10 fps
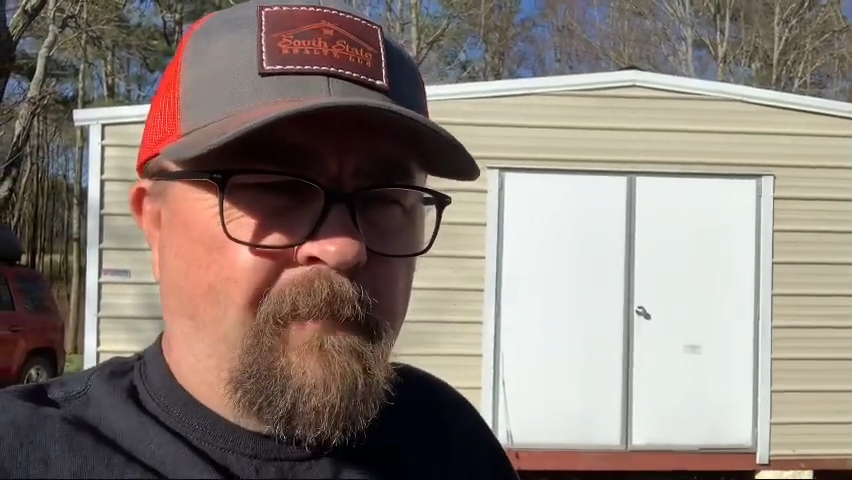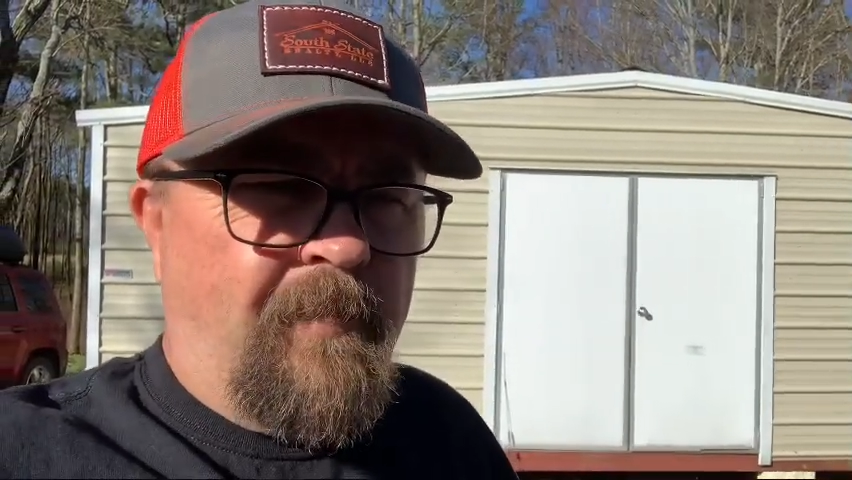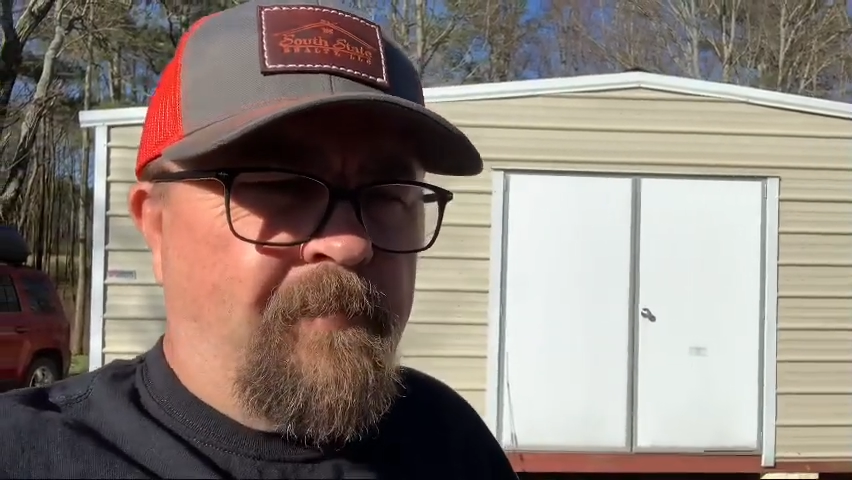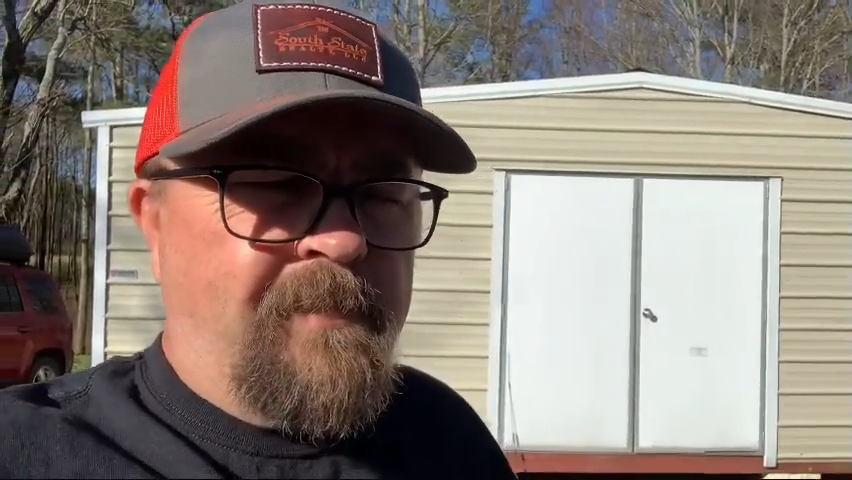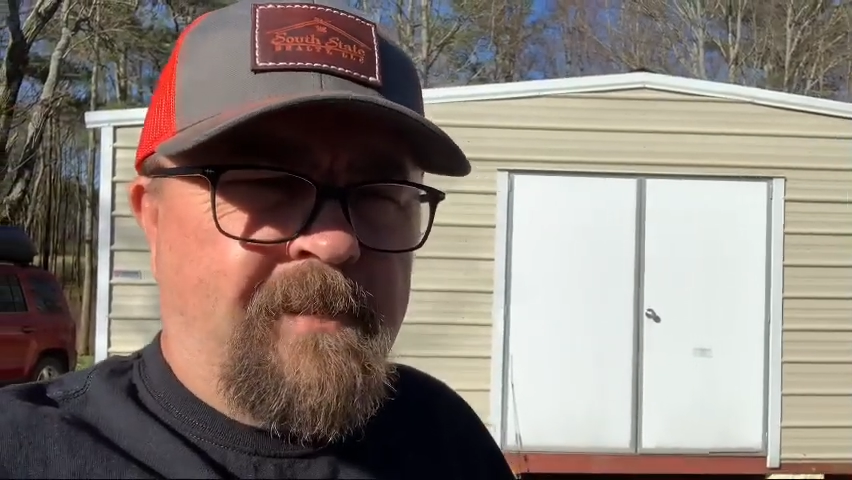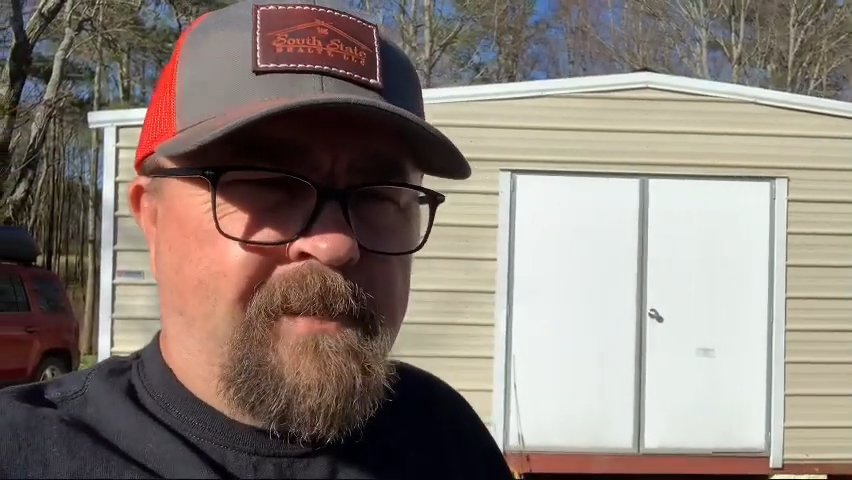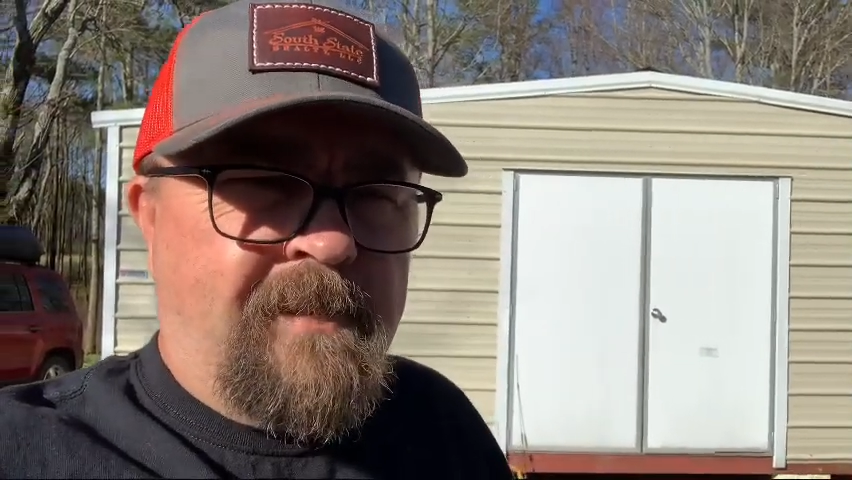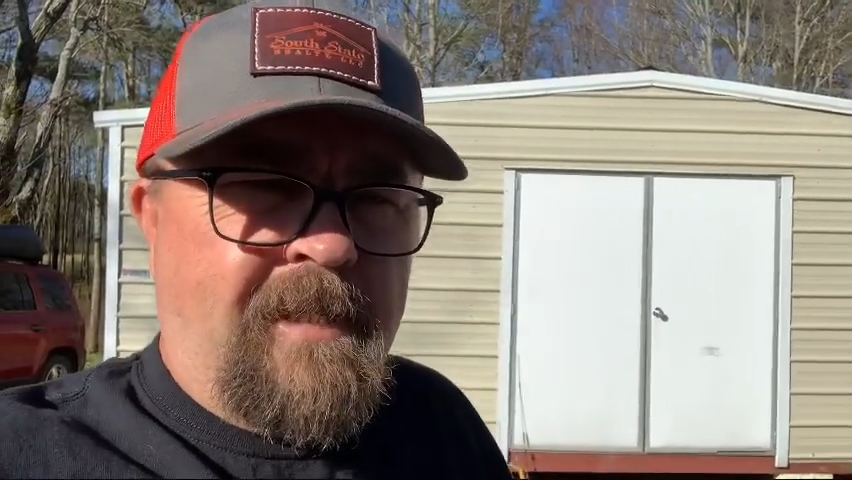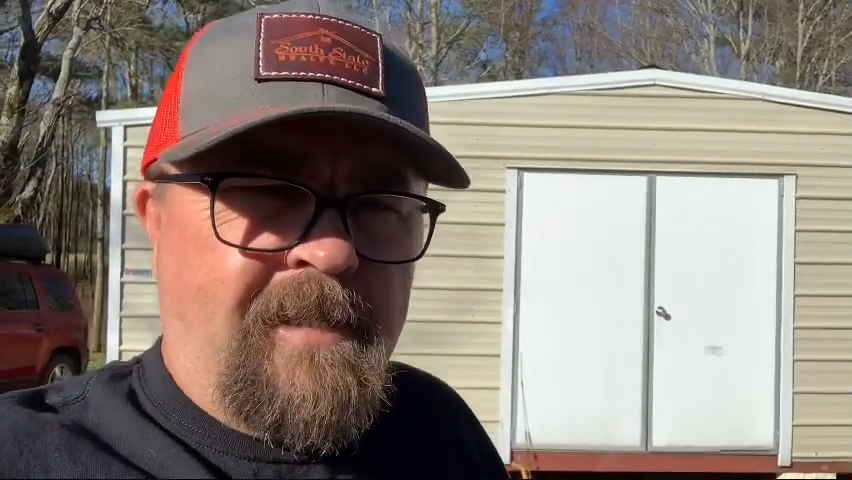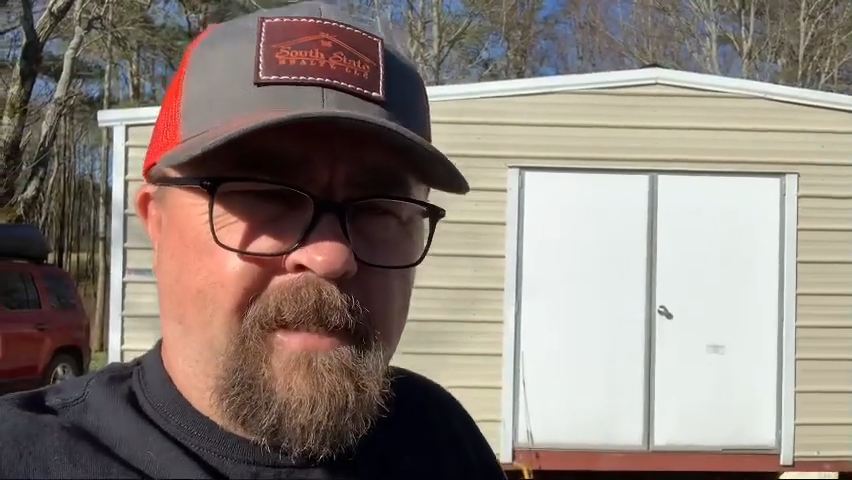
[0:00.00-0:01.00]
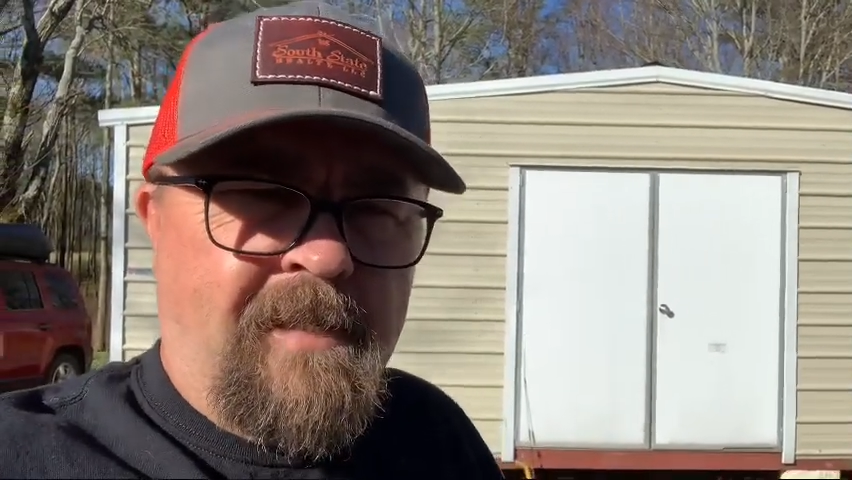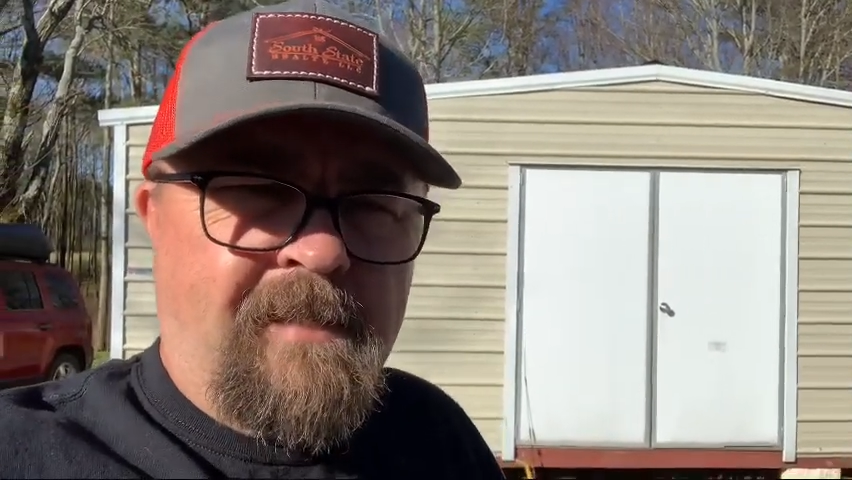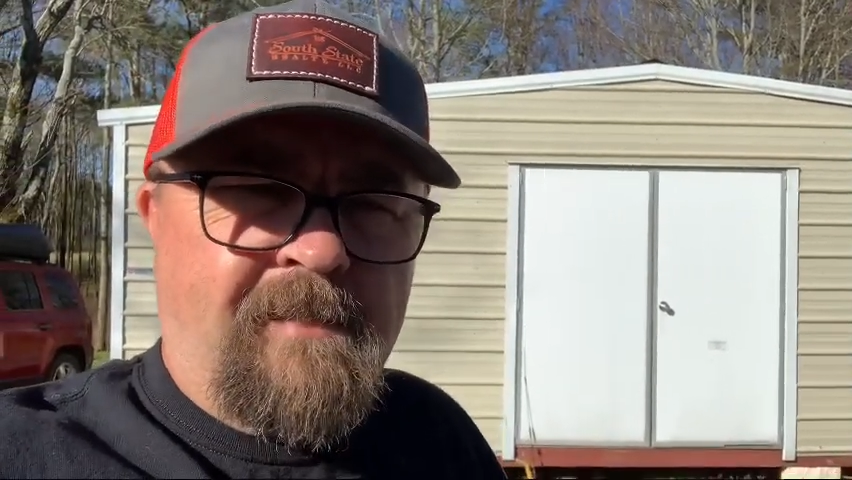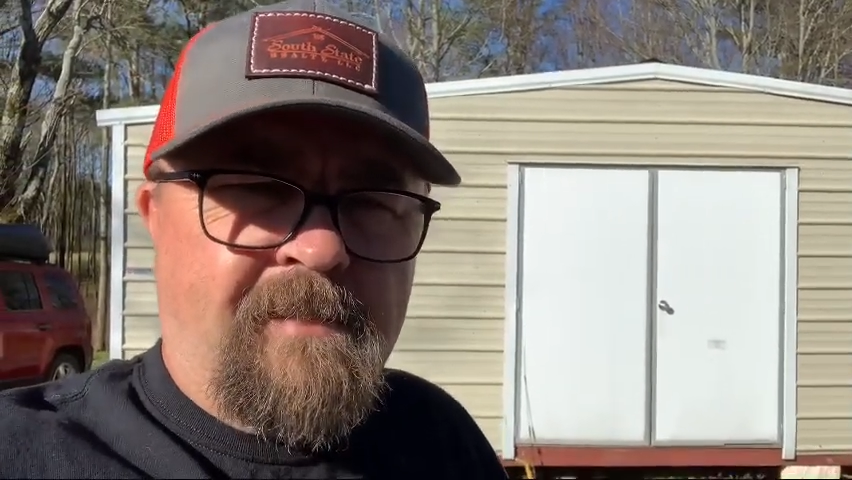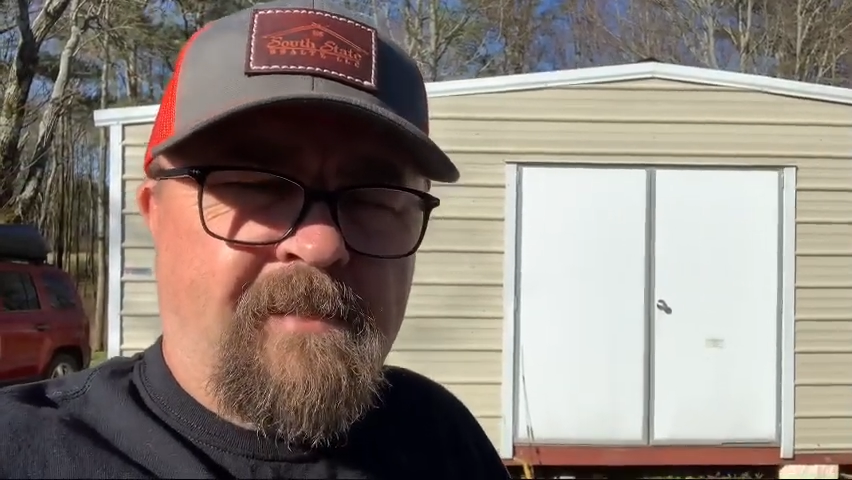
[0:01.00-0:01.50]
We were just getting
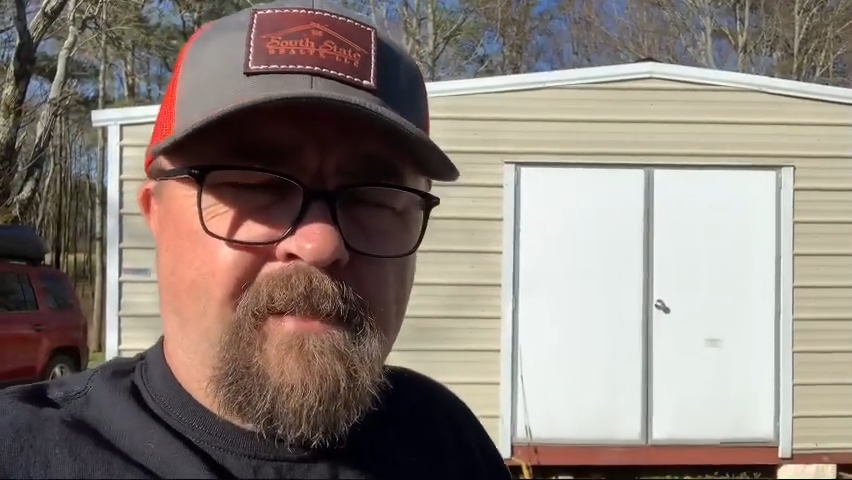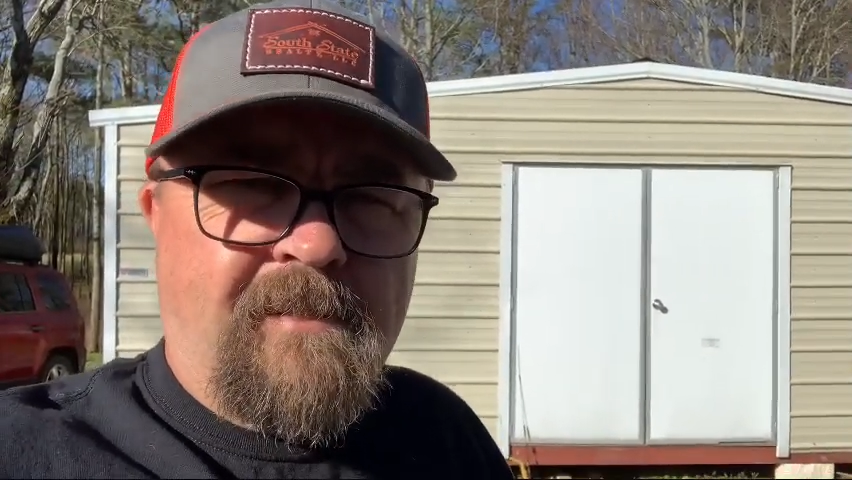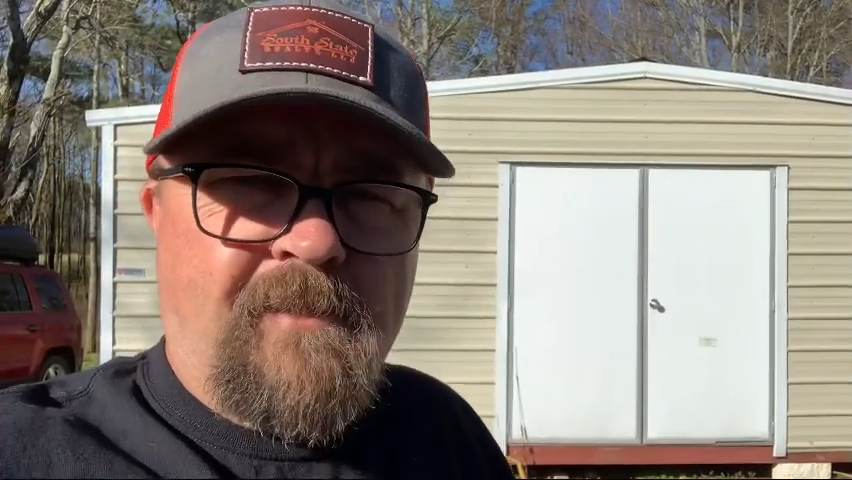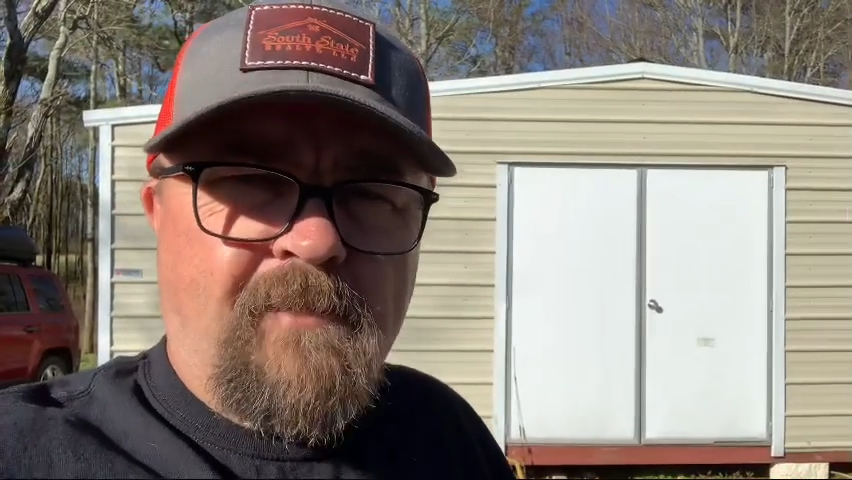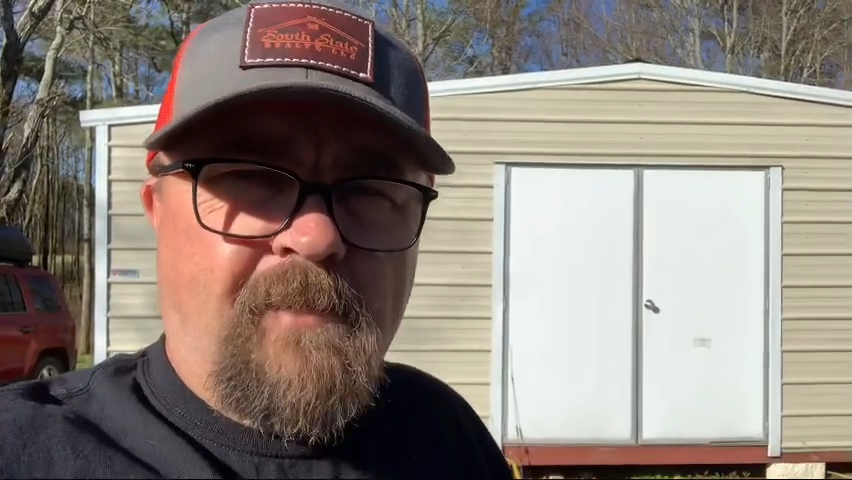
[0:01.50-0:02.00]
into